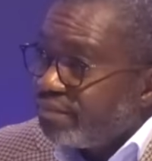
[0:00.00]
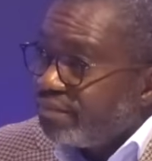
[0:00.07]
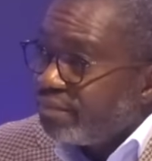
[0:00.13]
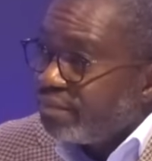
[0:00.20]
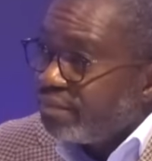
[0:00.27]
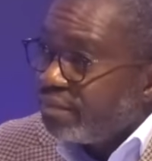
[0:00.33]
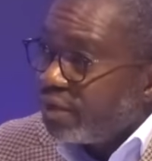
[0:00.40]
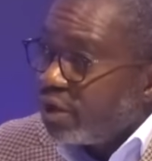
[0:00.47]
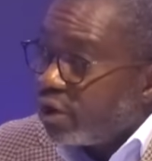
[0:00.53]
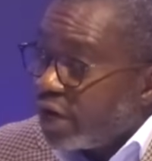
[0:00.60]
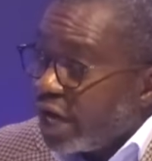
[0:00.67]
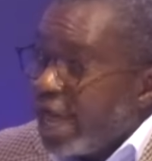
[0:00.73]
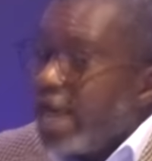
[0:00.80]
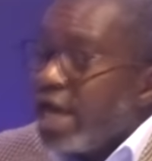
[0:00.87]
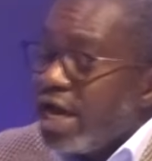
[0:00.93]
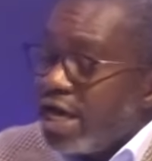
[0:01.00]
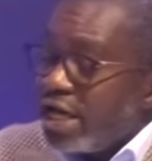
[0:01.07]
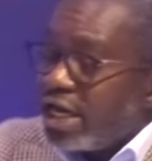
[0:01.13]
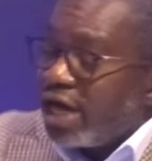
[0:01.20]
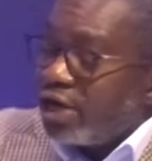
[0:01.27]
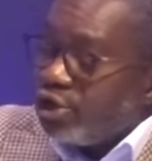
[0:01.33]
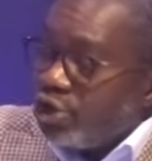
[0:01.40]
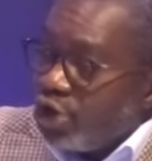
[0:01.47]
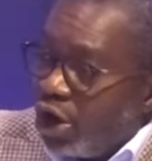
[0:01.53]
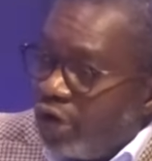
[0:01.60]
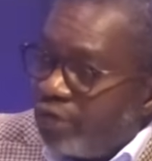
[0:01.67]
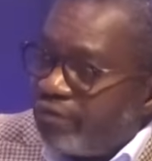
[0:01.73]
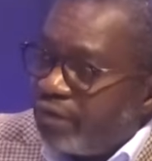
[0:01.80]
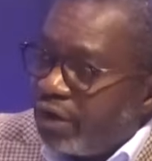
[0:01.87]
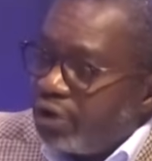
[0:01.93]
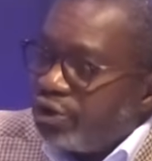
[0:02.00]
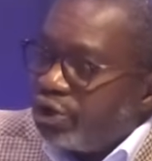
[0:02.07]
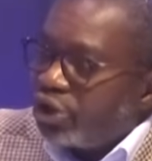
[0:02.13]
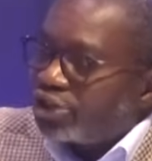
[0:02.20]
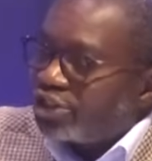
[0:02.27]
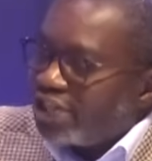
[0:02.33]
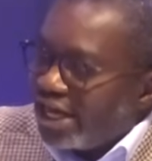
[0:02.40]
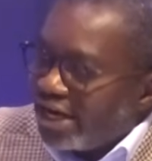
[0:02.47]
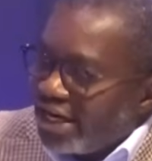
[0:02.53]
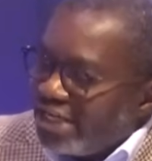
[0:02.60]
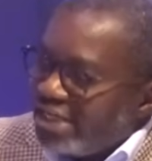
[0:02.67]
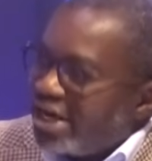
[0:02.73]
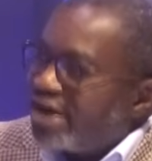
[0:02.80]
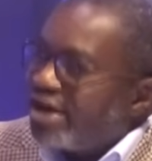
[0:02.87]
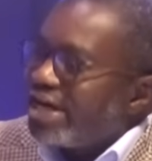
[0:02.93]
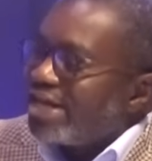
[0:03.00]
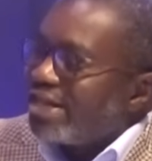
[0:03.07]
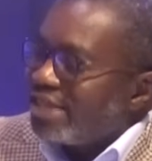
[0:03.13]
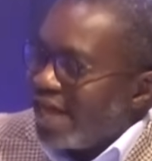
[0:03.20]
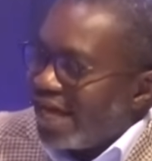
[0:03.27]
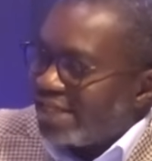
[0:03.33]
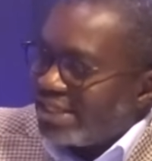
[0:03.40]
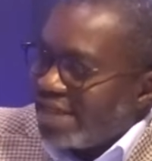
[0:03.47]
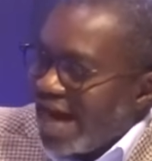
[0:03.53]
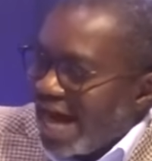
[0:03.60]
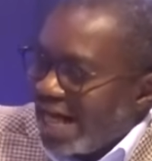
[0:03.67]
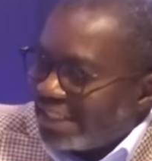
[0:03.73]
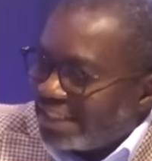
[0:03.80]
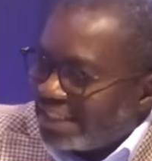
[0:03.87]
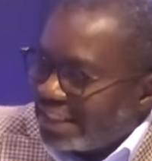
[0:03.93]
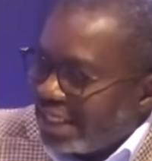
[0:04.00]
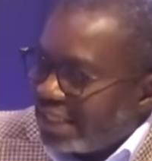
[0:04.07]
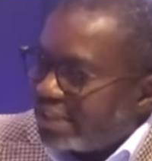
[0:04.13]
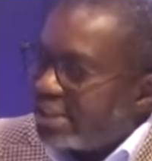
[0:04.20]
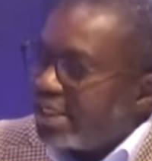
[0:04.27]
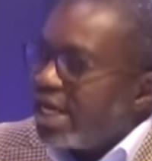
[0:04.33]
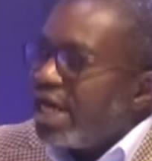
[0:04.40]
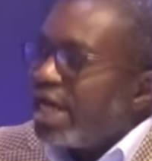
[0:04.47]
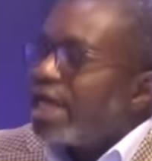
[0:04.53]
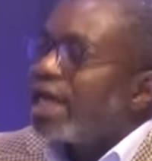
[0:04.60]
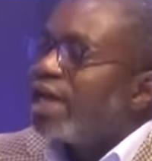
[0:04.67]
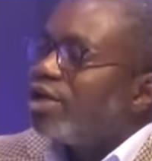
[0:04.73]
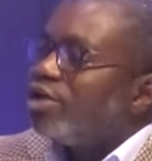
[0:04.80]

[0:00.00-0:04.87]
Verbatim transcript: Mm. Okay? Now, your, for, your surrendering that asset can,